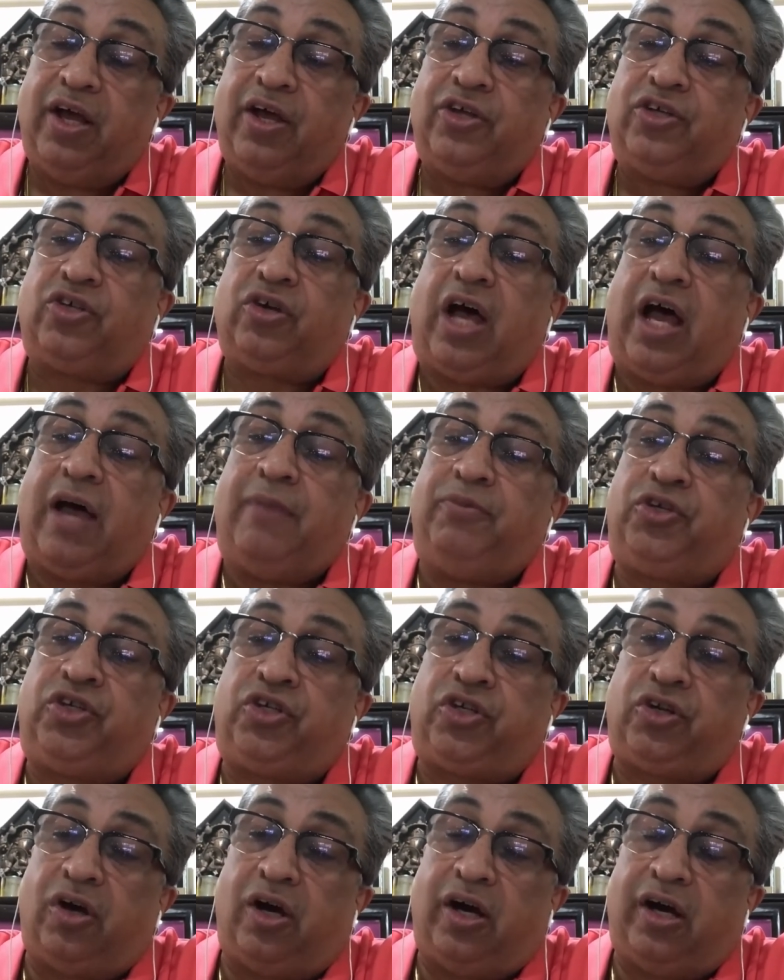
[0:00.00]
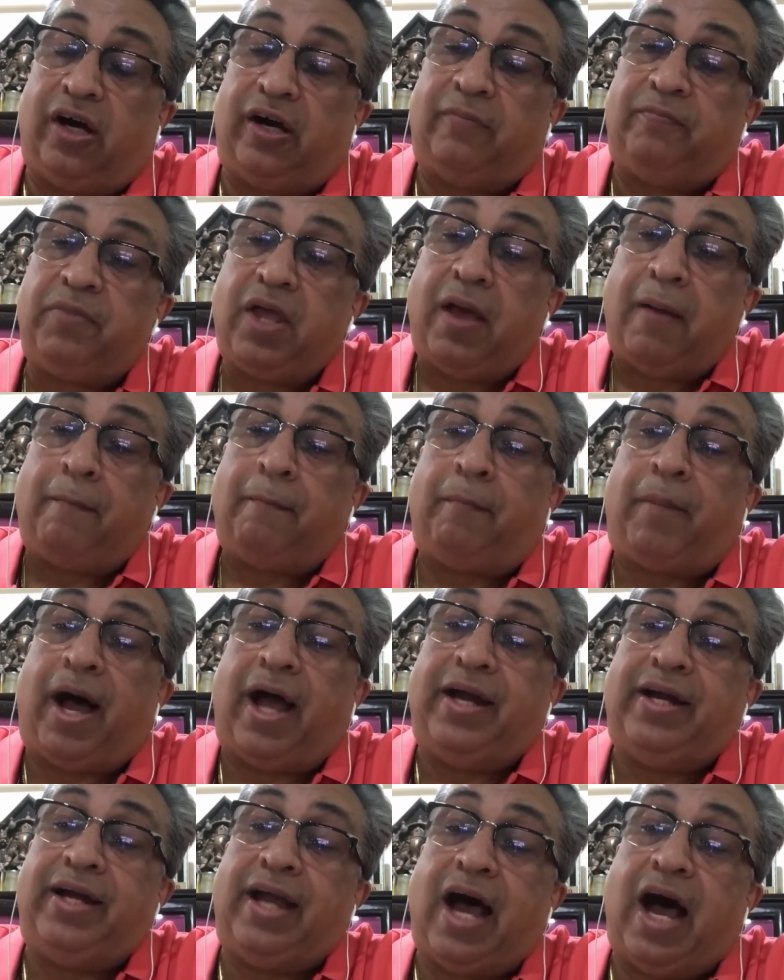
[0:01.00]
So I'm sure
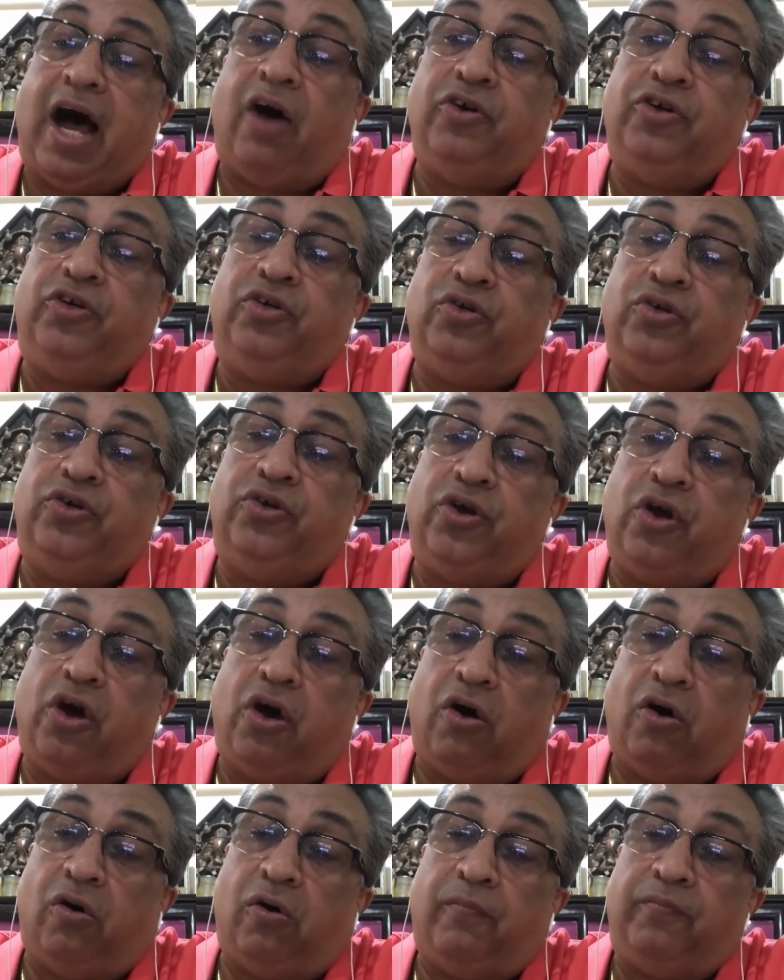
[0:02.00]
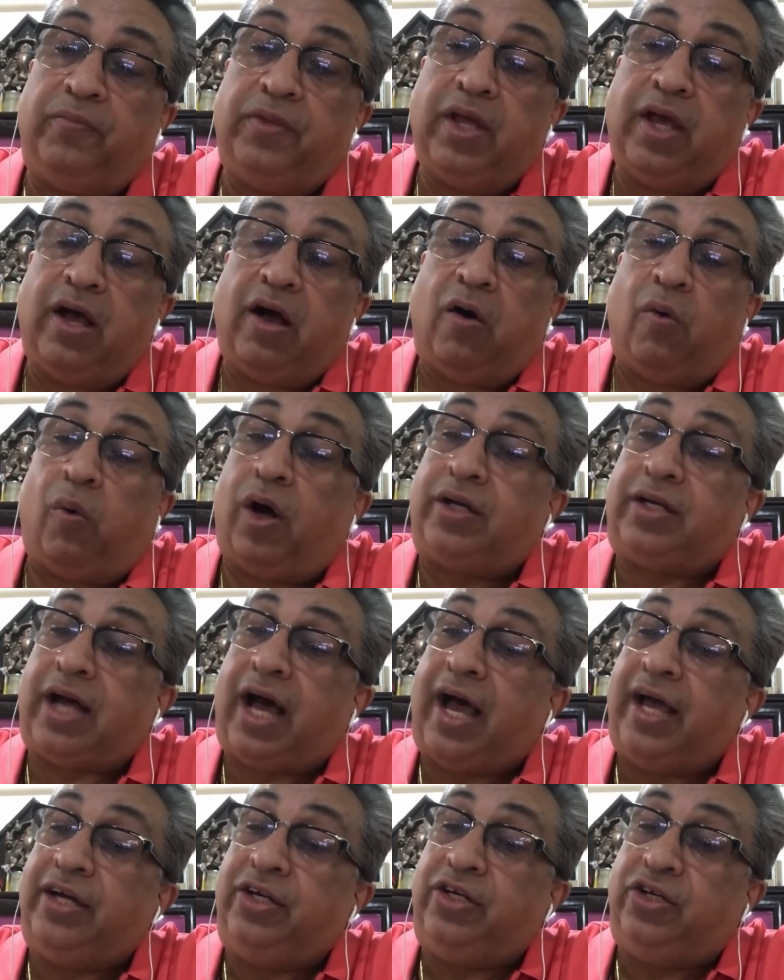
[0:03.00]
By now you know what
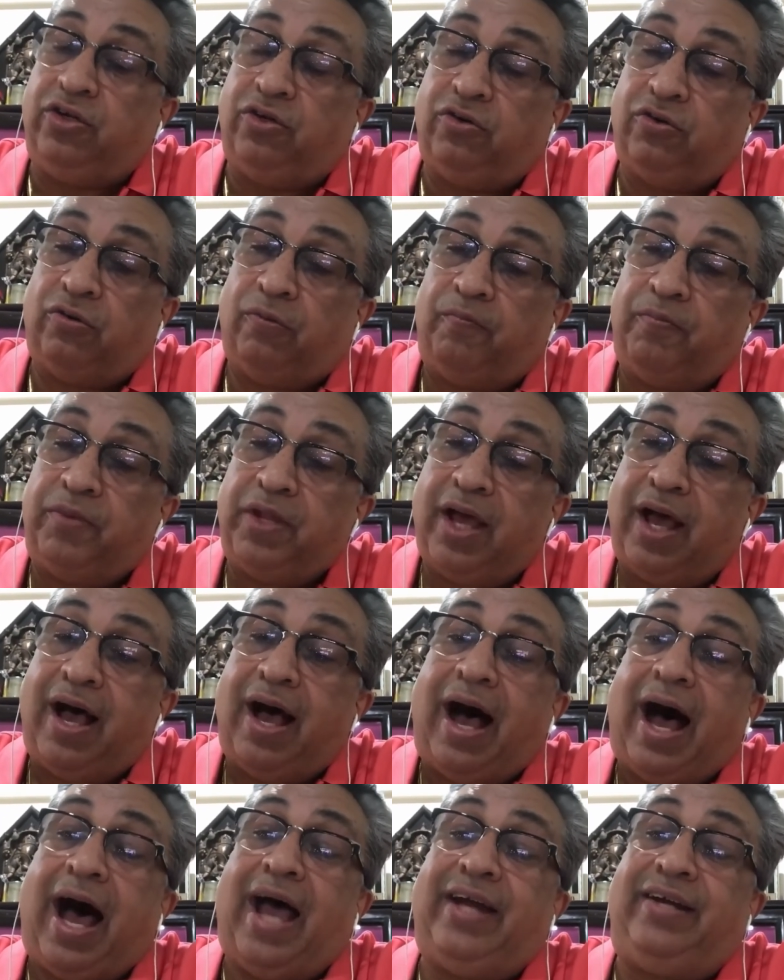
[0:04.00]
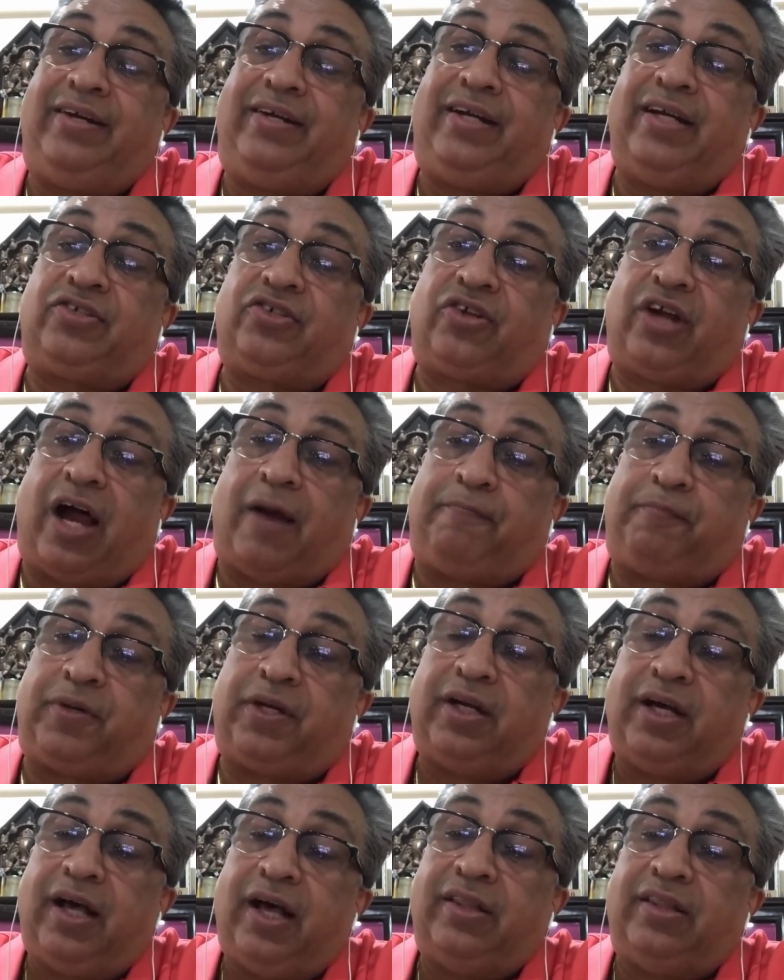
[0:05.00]
I do. I disrupt
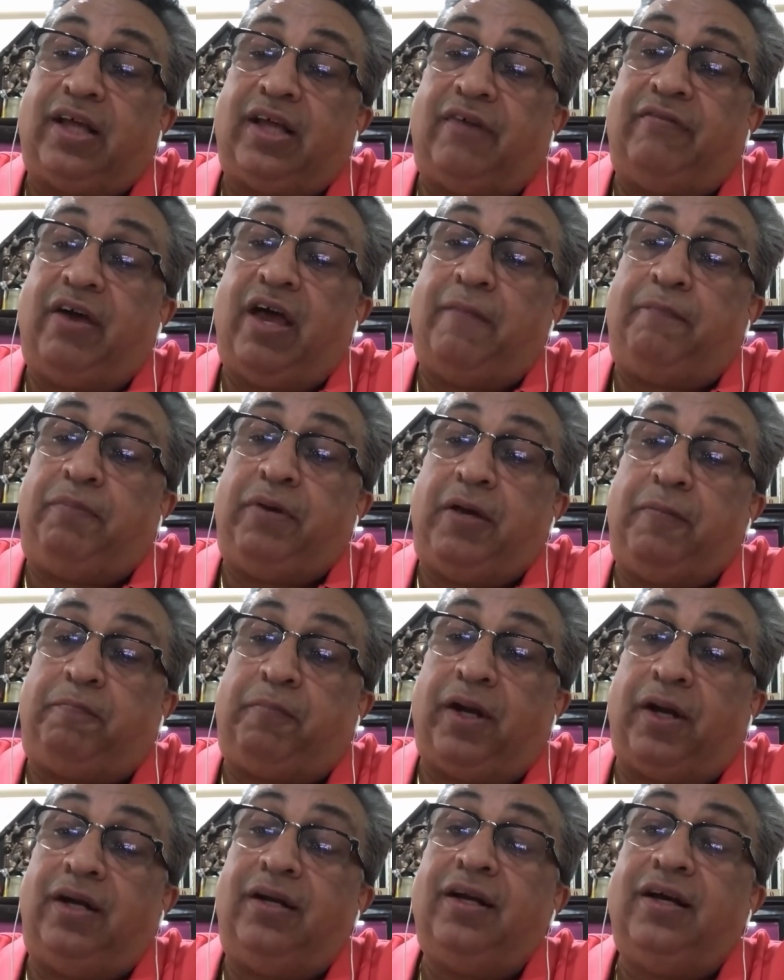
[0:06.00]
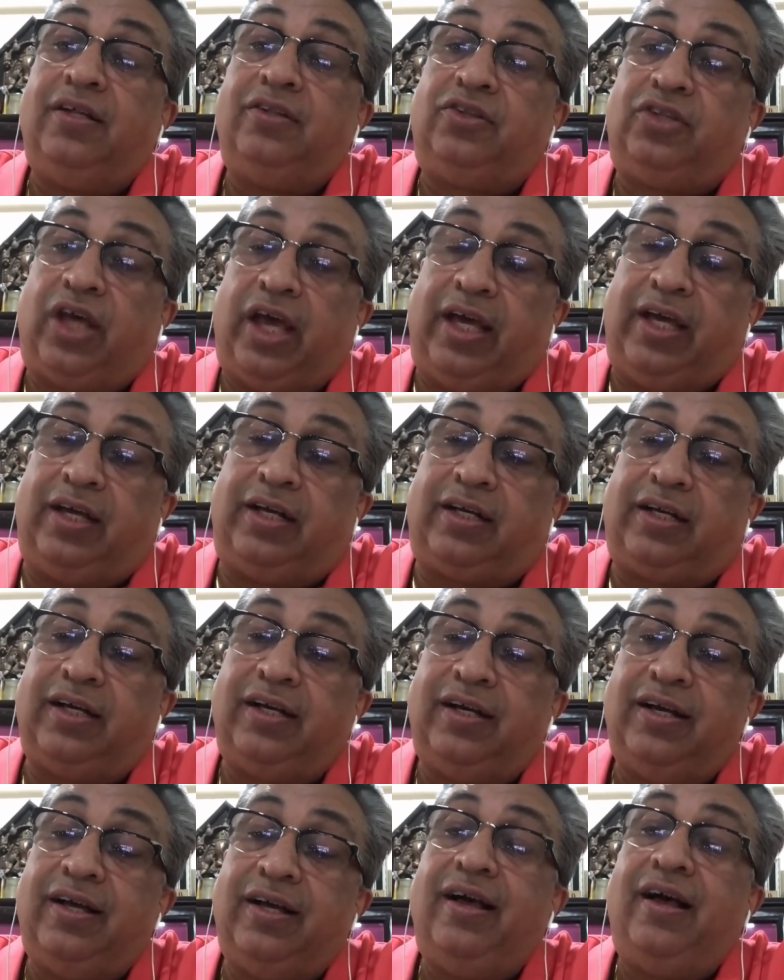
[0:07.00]
the way people think,
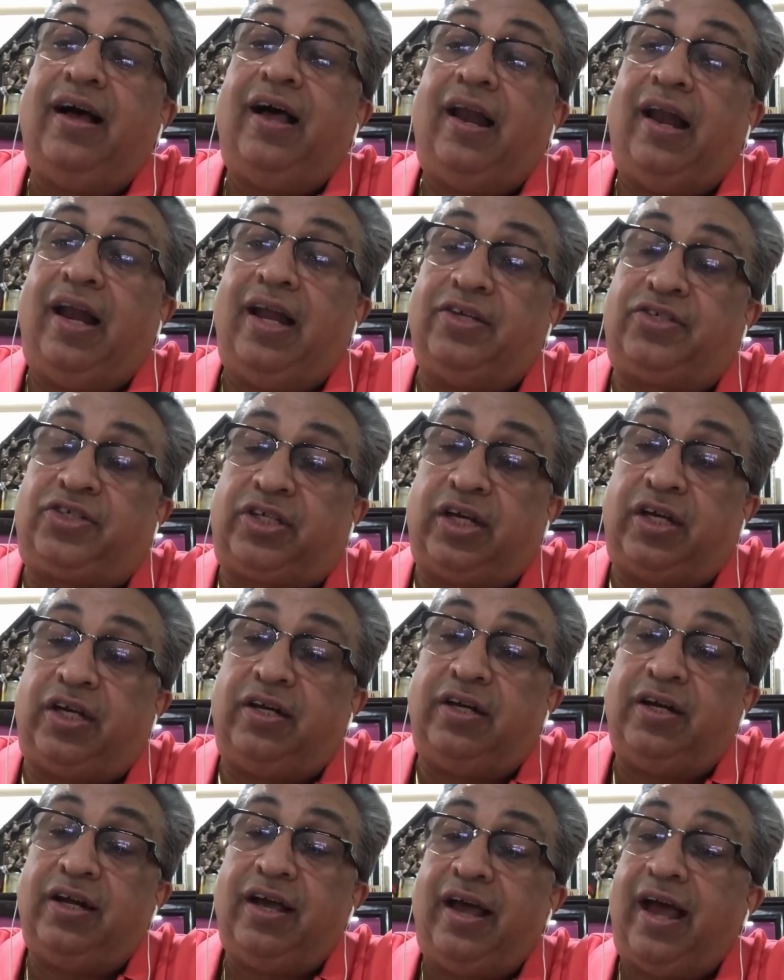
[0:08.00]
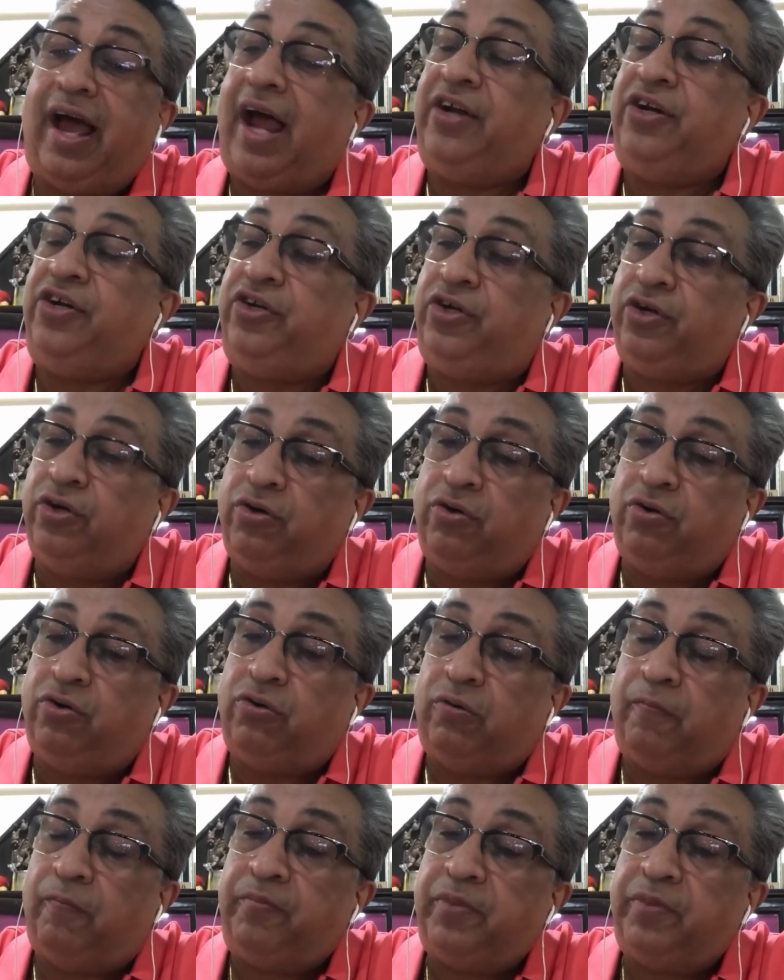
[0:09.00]
listen, and do.